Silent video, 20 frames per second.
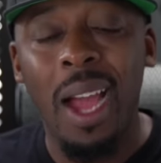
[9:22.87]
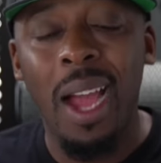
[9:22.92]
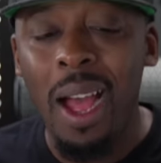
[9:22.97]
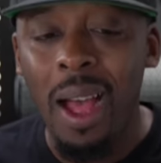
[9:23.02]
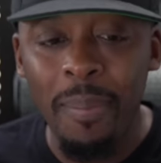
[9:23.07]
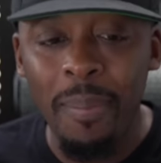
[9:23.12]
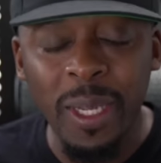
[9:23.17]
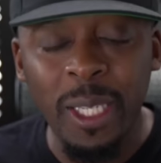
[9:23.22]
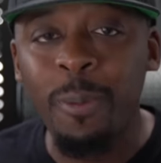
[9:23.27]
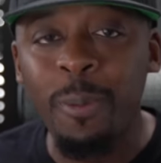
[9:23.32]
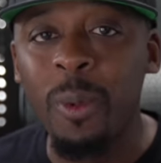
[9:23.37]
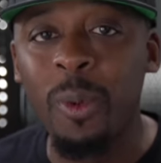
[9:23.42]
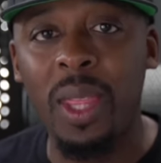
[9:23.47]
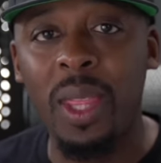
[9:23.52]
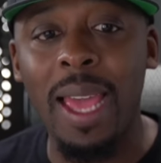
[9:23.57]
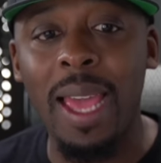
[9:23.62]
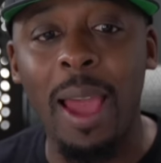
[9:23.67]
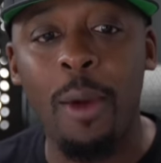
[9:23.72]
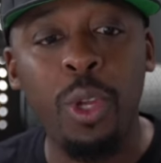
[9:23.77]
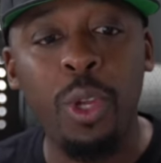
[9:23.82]
Oh, miss me
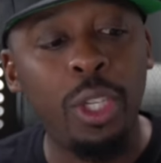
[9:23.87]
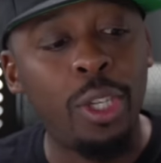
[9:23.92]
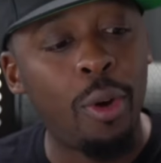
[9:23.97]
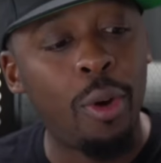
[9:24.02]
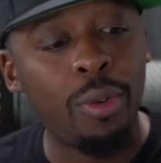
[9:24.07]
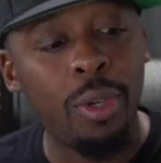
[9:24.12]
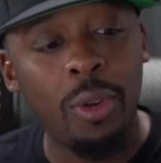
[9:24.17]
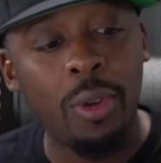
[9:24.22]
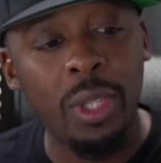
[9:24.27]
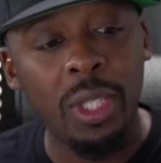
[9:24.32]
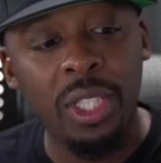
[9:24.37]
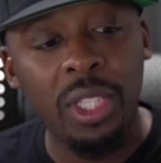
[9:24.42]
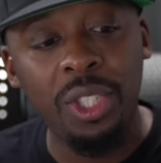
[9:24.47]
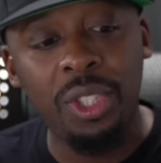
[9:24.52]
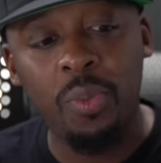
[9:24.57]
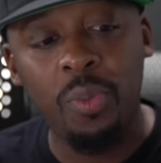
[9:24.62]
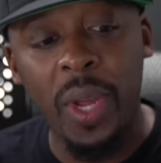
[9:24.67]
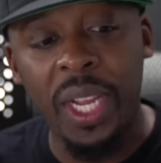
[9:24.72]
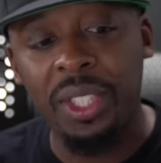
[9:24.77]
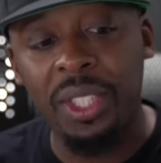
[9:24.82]
with that. We don't know the
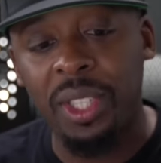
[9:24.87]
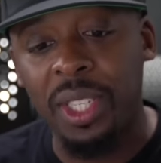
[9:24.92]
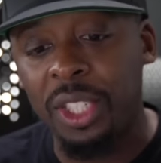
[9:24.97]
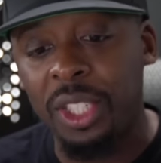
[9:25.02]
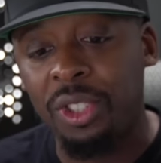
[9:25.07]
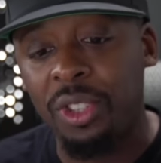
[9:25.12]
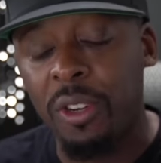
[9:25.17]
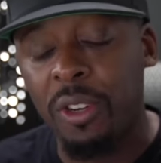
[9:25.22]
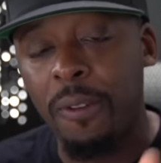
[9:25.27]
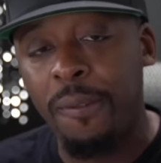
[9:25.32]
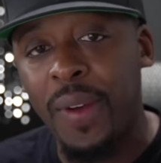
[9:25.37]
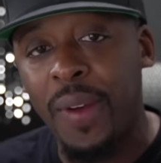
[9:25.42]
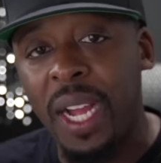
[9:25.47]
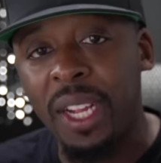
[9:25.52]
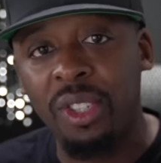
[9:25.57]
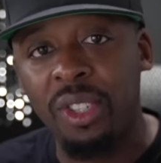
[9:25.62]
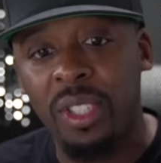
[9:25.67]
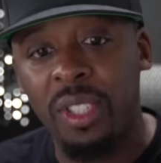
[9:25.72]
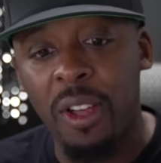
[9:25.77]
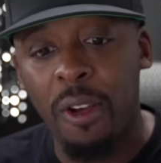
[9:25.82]
situation that you're going to
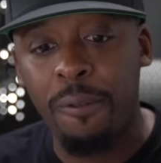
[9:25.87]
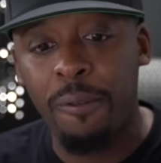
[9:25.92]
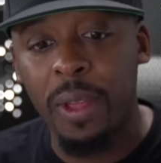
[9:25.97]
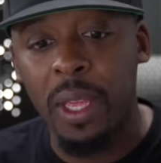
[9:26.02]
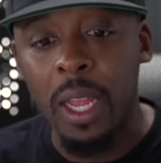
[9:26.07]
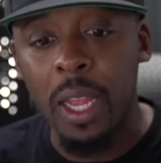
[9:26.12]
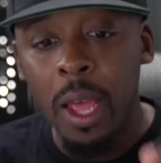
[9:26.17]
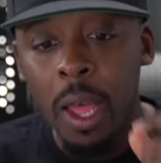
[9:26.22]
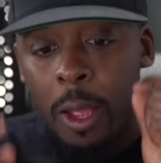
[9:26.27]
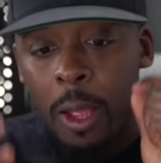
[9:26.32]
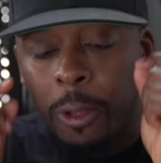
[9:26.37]
find yourself in.